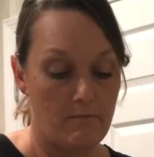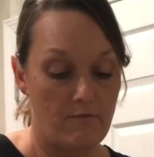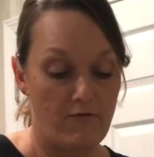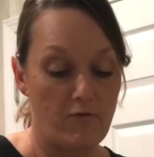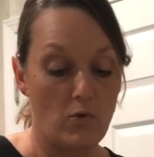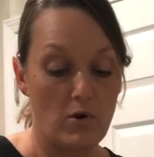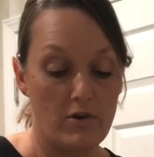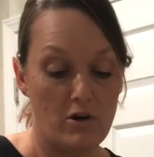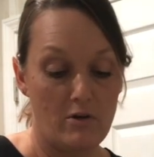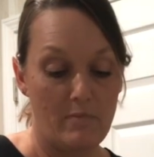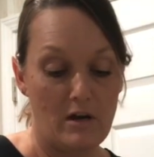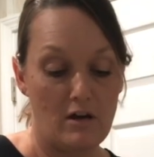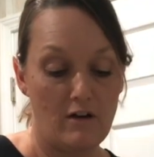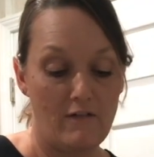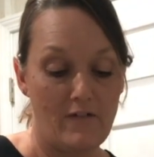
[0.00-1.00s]
for their
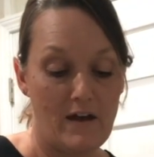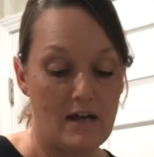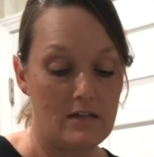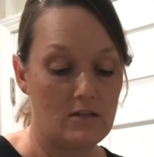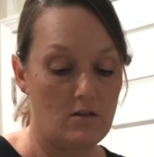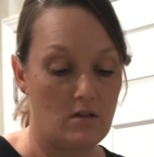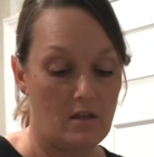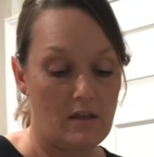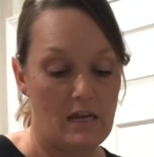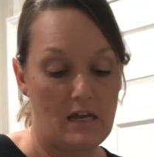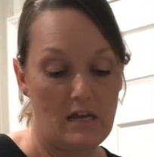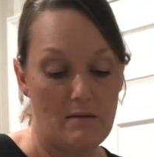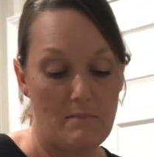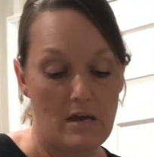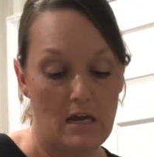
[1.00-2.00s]
butterfat so that they
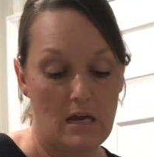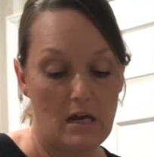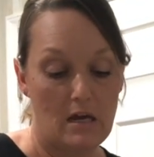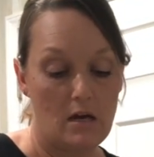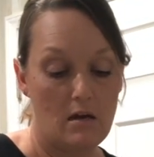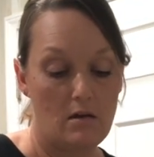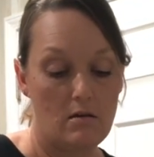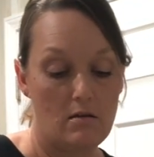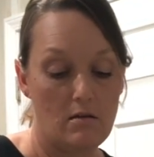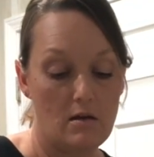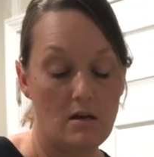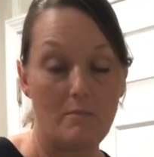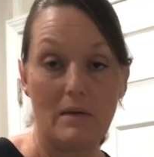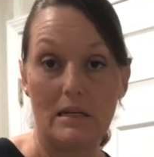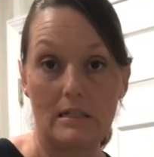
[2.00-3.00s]
can make
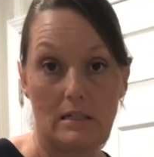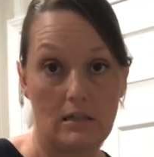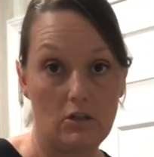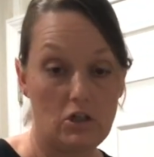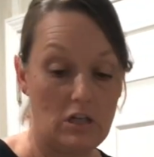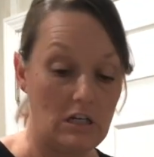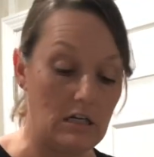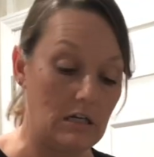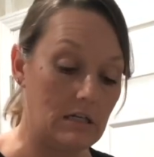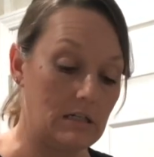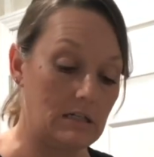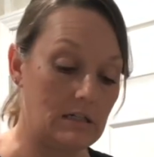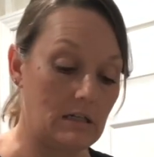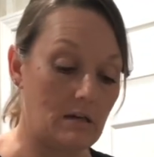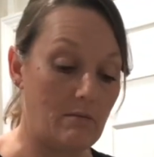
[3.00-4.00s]
amazing
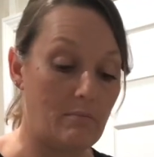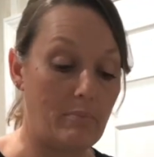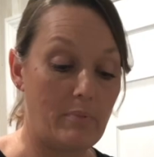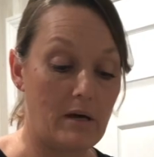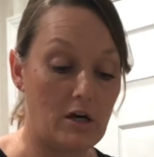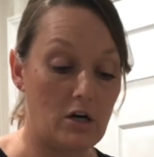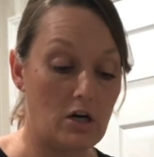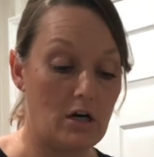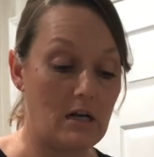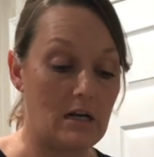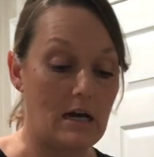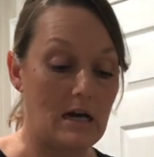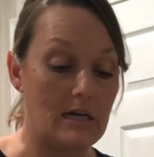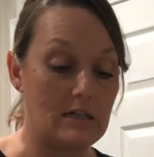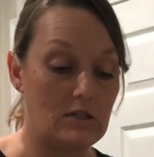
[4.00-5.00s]
cheese and butter and
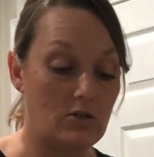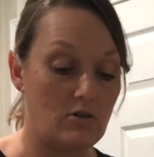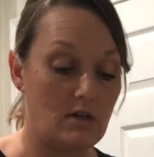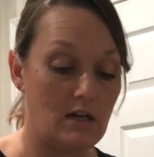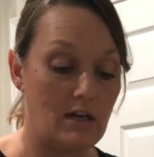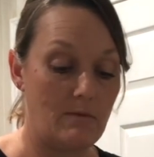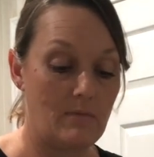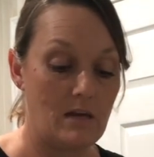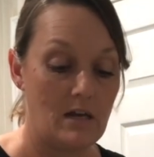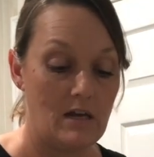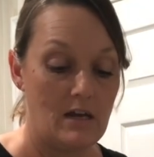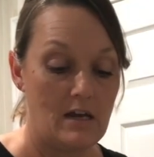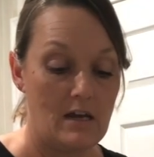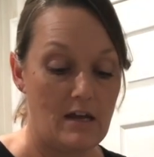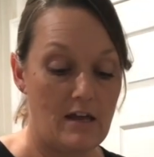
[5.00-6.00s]
ice cream.
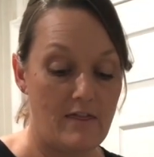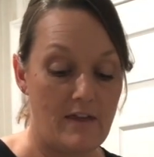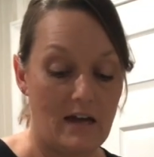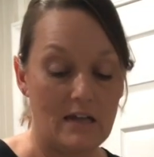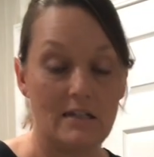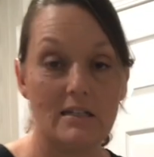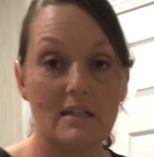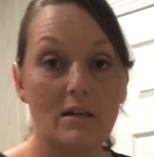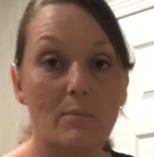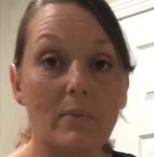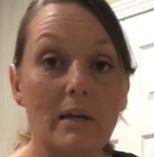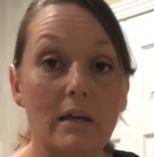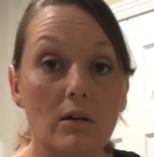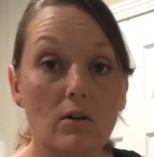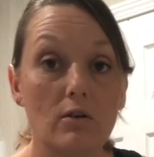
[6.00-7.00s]
And that is the
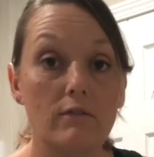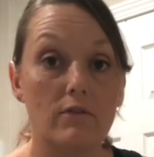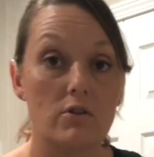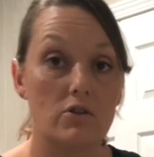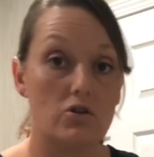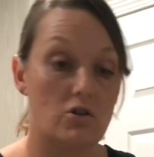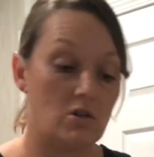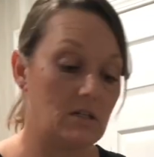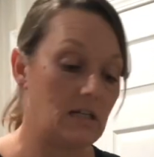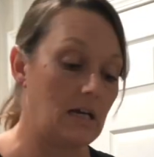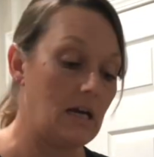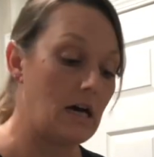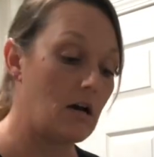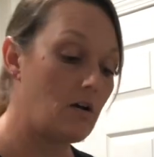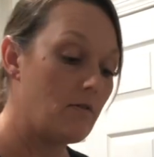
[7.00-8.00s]
appeal for the Jersey
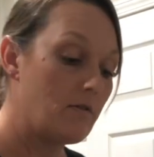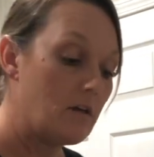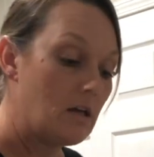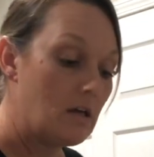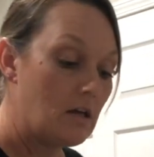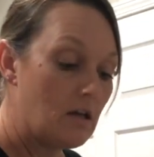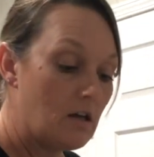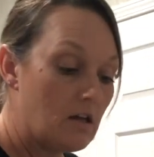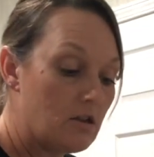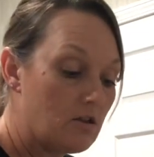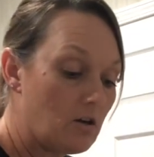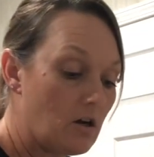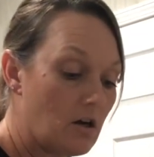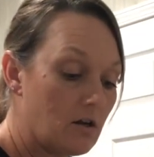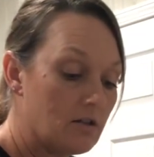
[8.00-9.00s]
cow.
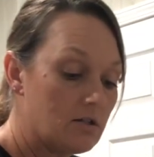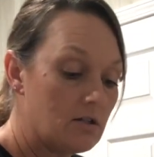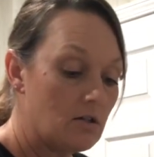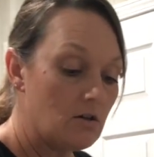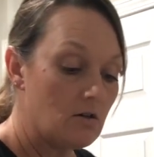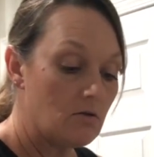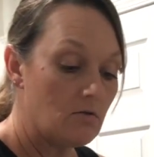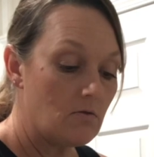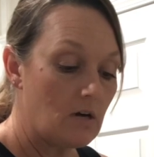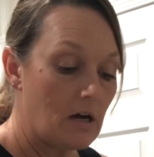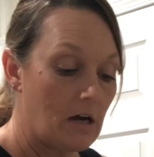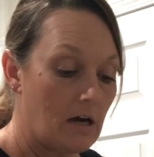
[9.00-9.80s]
They're also,